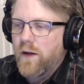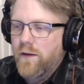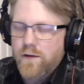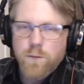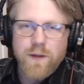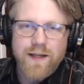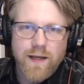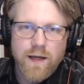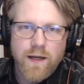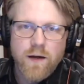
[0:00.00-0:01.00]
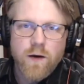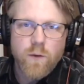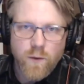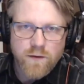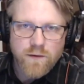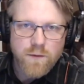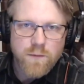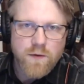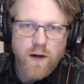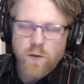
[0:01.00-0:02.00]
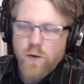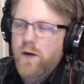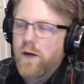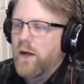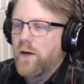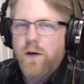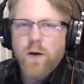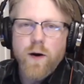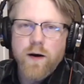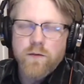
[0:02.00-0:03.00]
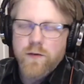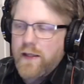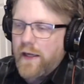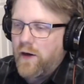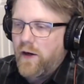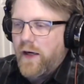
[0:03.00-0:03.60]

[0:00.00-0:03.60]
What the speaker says: That's beginningwisdom.org. No of in there.